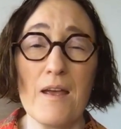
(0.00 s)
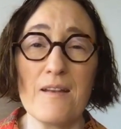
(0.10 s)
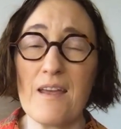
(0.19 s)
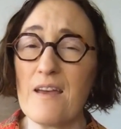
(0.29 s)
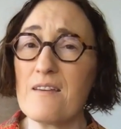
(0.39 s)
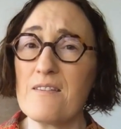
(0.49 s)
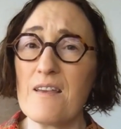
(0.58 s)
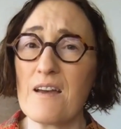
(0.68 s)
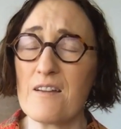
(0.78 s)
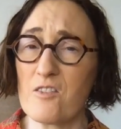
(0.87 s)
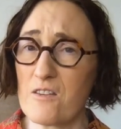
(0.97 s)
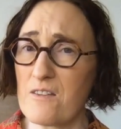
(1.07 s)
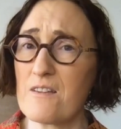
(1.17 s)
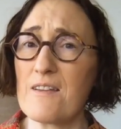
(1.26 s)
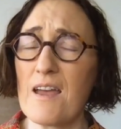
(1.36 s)
take a second
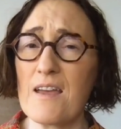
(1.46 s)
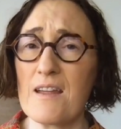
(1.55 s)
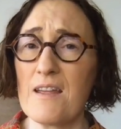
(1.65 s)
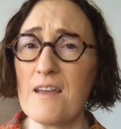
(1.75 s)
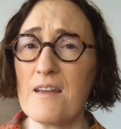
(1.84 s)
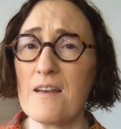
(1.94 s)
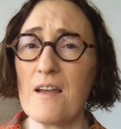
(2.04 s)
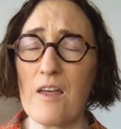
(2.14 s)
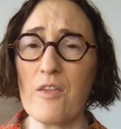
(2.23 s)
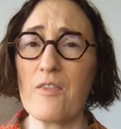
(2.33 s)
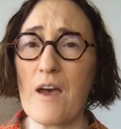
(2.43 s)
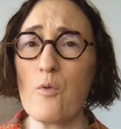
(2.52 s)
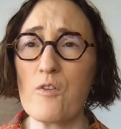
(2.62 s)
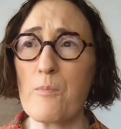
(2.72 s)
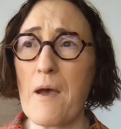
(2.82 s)
just to take it in. I think that
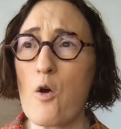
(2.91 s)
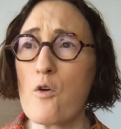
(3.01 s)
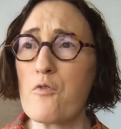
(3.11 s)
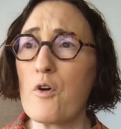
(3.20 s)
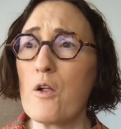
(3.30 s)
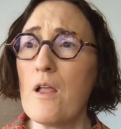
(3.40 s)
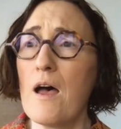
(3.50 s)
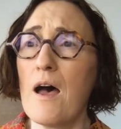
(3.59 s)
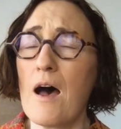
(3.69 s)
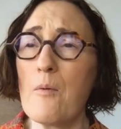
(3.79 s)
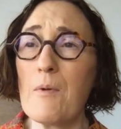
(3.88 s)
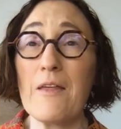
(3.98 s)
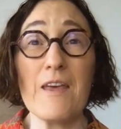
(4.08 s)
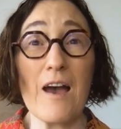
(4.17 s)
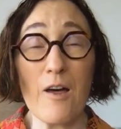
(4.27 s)
was powerful.
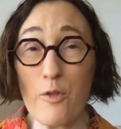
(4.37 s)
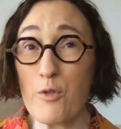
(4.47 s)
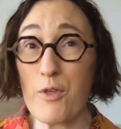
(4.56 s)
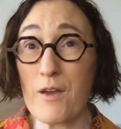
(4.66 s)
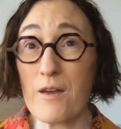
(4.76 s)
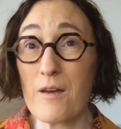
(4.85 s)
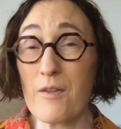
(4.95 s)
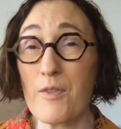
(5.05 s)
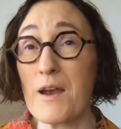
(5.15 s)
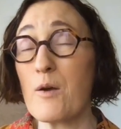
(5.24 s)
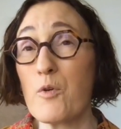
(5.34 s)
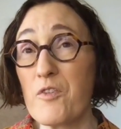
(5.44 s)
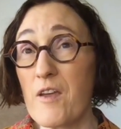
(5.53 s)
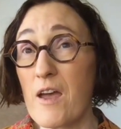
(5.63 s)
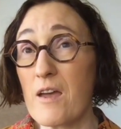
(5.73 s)
And the other thing that I will
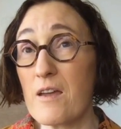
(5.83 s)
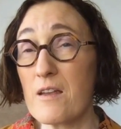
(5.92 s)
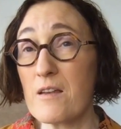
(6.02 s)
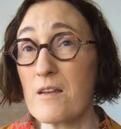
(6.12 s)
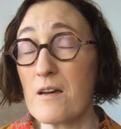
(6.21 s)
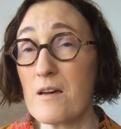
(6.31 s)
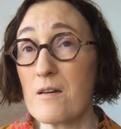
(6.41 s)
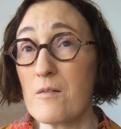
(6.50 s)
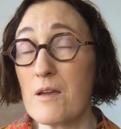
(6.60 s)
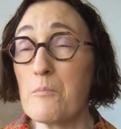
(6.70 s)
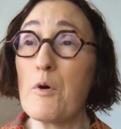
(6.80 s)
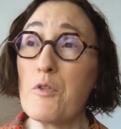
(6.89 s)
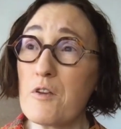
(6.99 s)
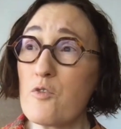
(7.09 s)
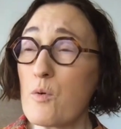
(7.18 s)
say in
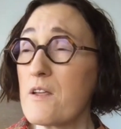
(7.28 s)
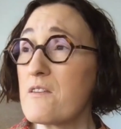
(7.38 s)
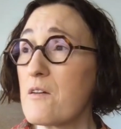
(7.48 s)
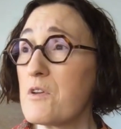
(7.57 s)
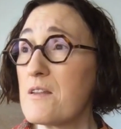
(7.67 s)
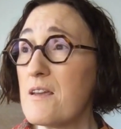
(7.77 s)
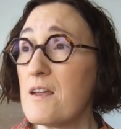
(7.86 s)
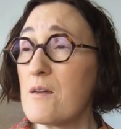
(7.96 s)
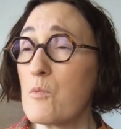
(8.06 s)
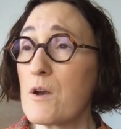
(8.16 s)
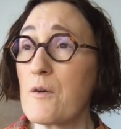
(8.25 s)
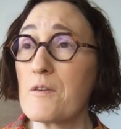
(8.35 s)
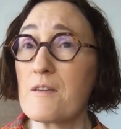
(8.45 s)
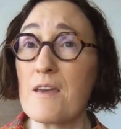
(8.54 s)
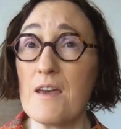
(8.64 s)
2017 and when I
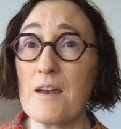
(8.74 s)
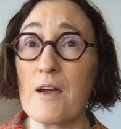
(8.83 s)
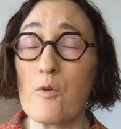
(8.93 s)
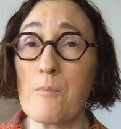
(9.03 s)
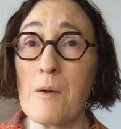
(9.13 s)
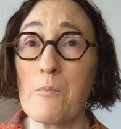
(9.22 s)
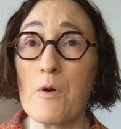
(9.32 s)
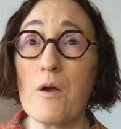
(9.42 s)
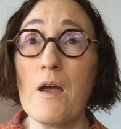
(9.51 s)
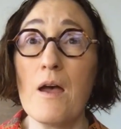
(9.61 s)
was a kid, I remember,